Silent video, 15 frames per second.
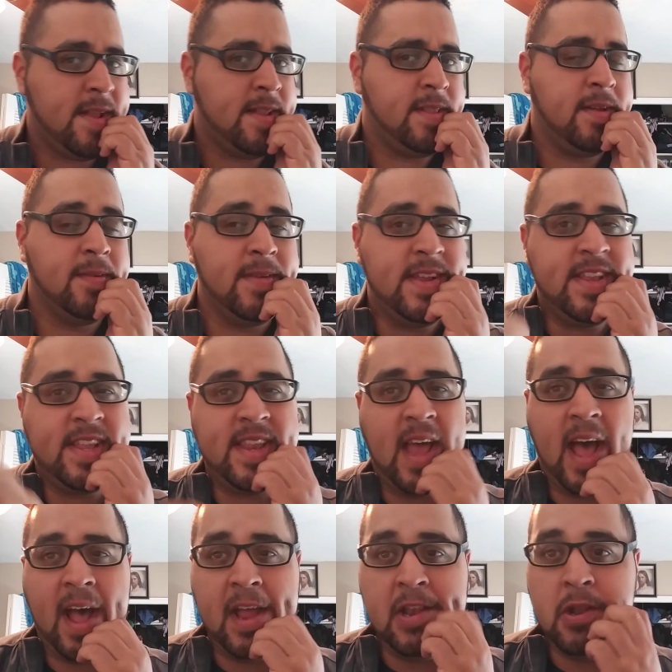The reason
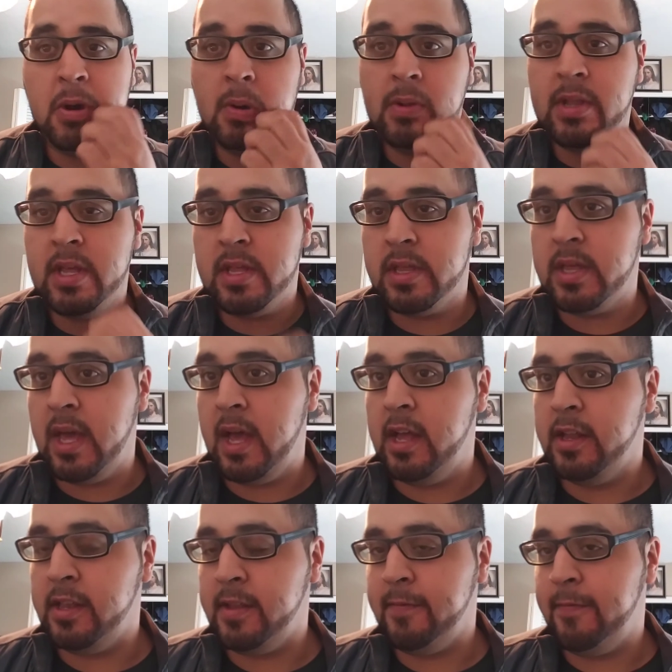I know that she
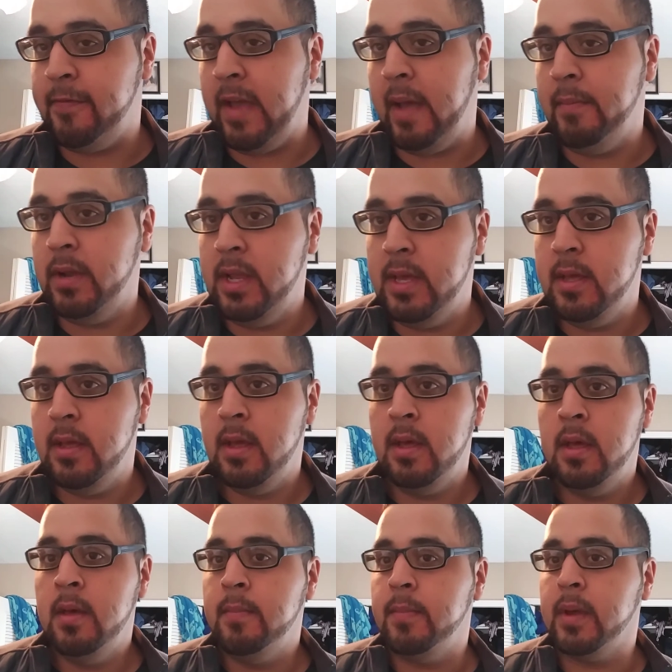has family
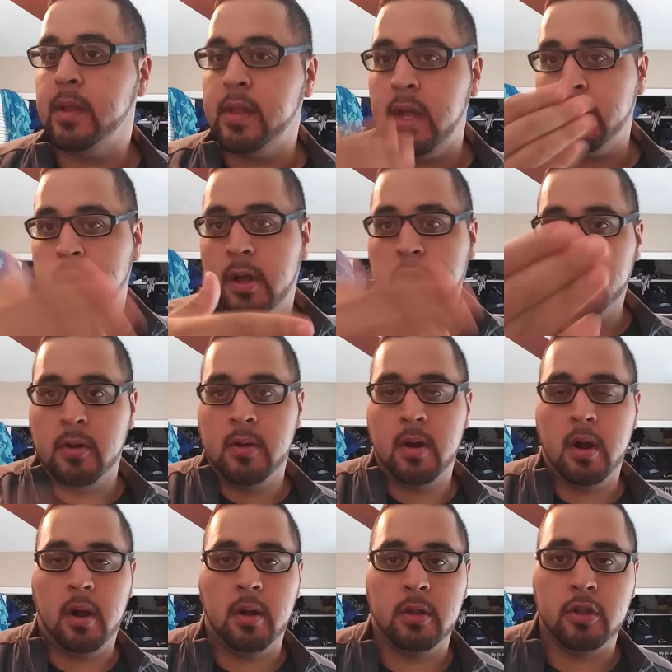because I talked to her
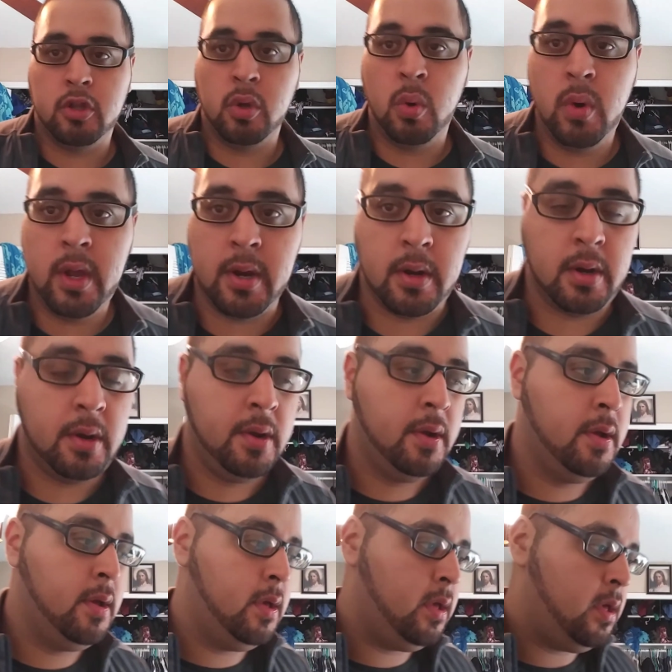on Twitter.
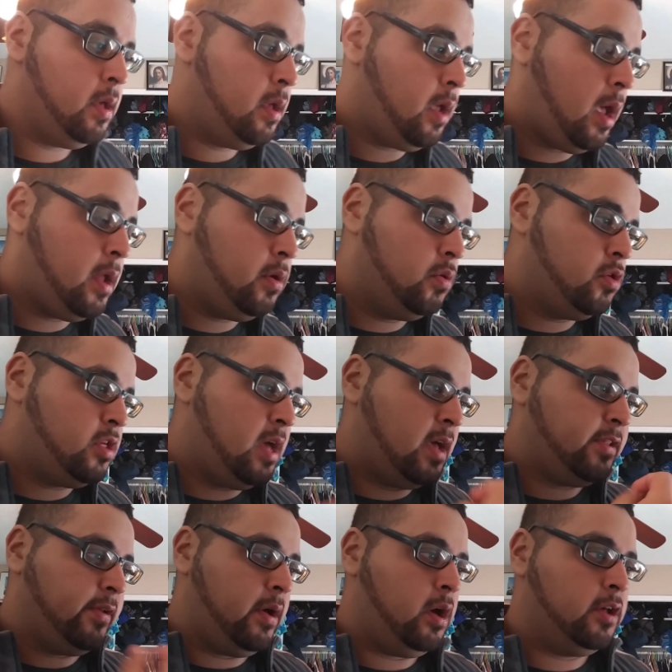I know she
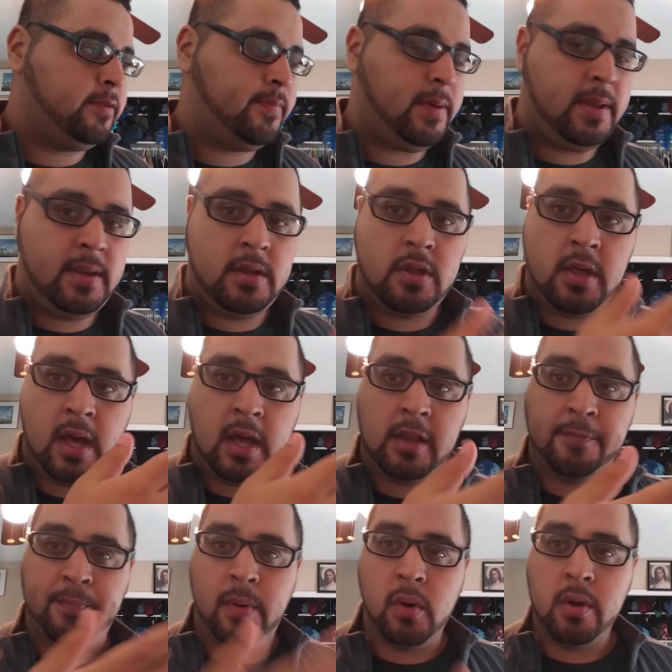has a husband. She has
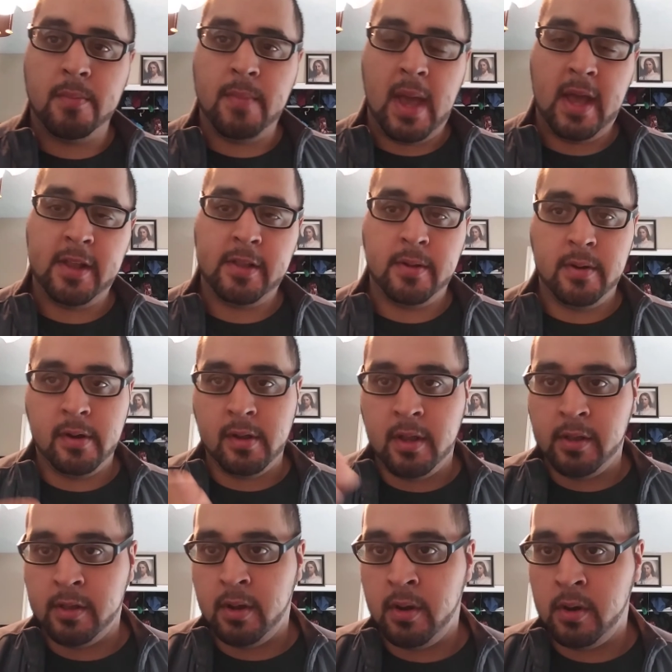Pokemaster
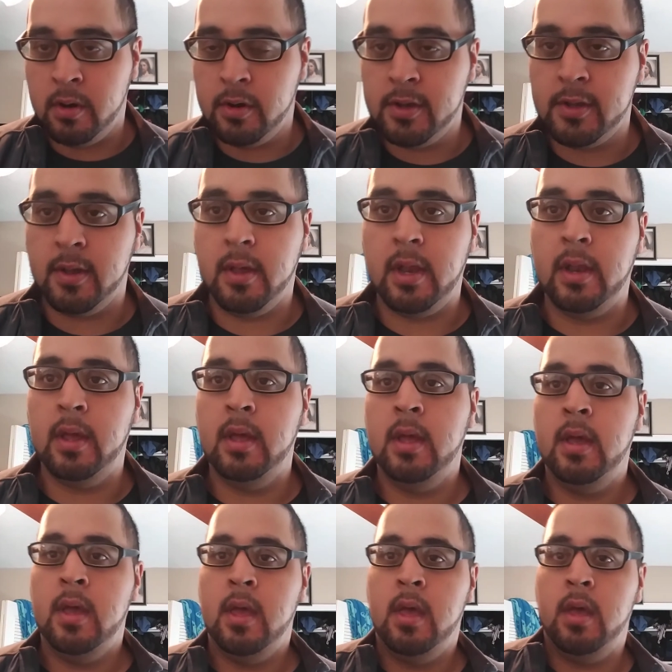as her son,
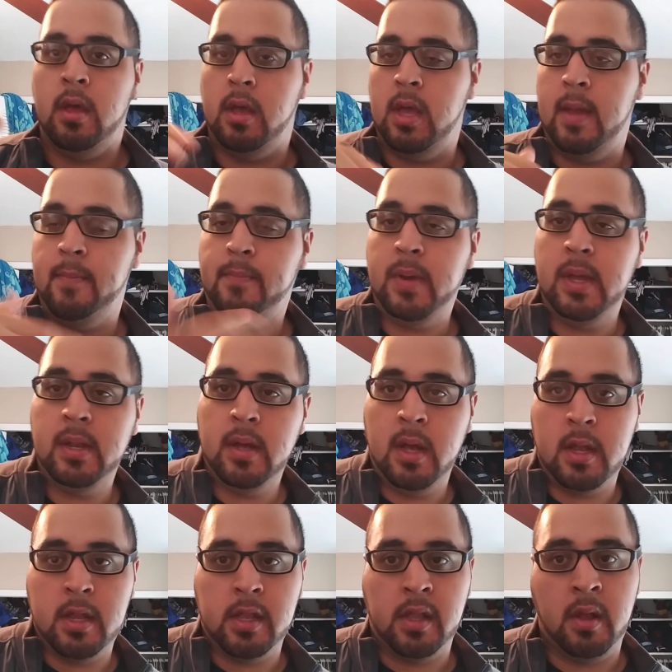and
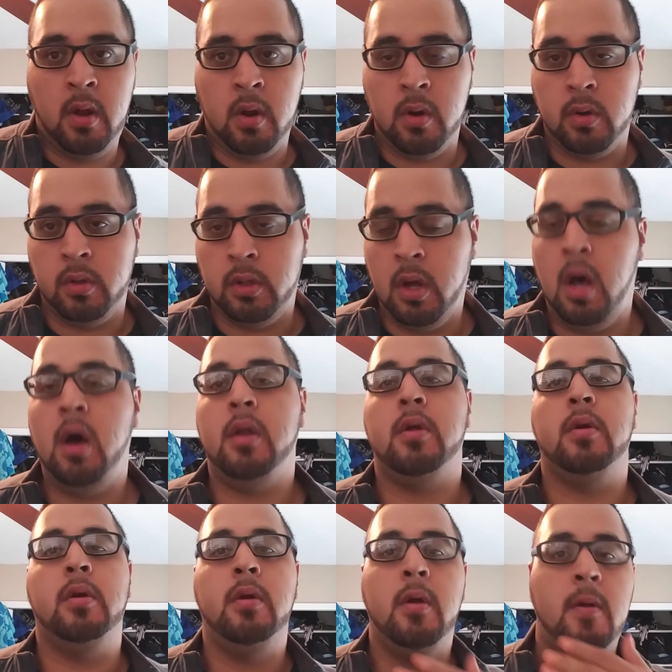Peanut is her
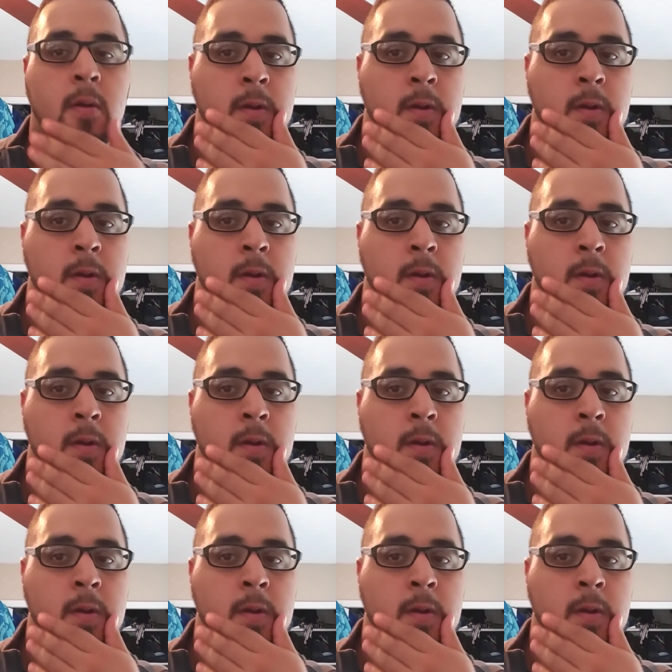daughter.